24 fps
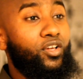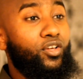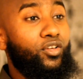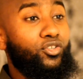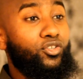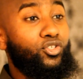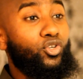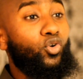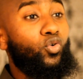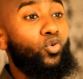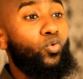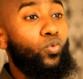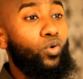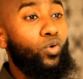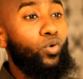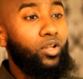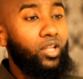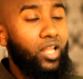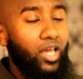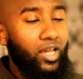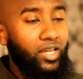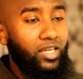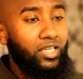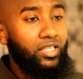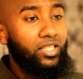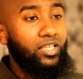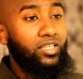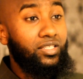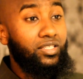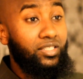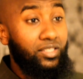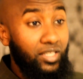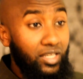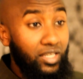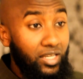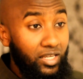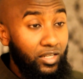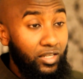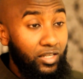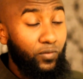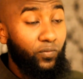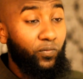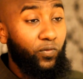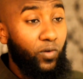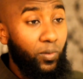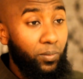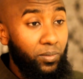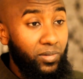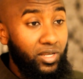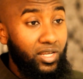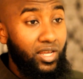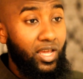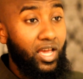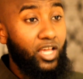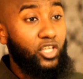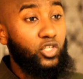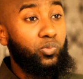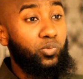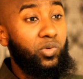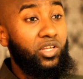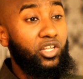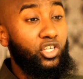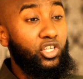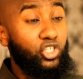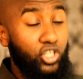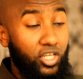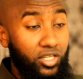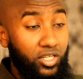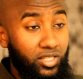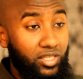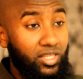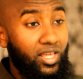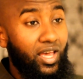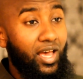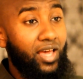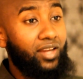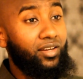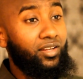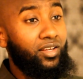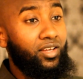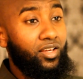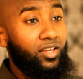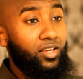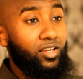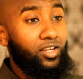So, wallahi, this deen for me has been just that.